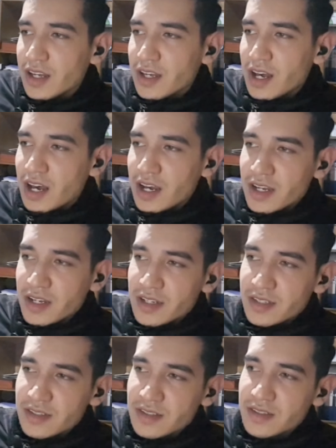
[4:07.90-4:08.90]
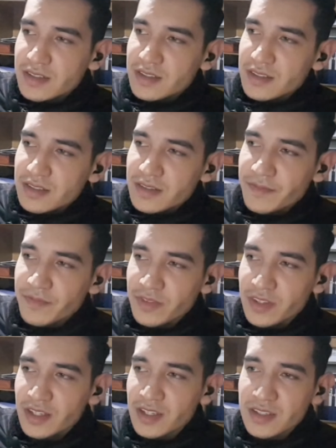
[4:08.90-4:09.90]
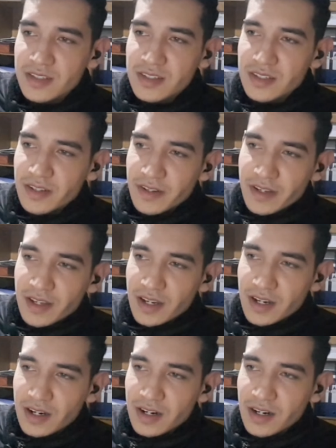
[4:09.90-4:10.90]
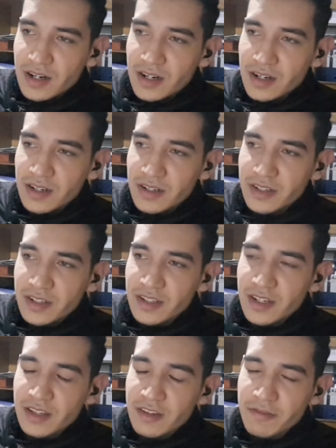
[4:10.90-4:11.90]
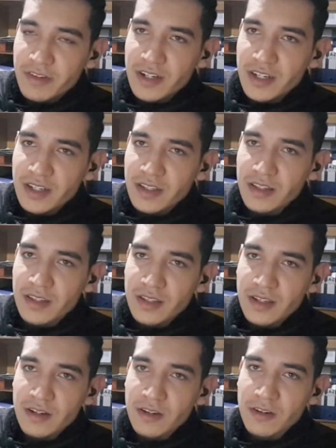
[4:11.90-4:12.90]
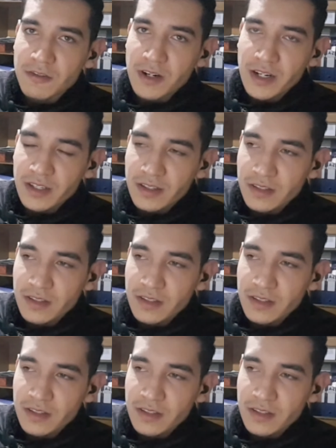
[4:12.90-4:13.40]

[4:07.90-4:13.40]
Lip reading: as these are in a different weight.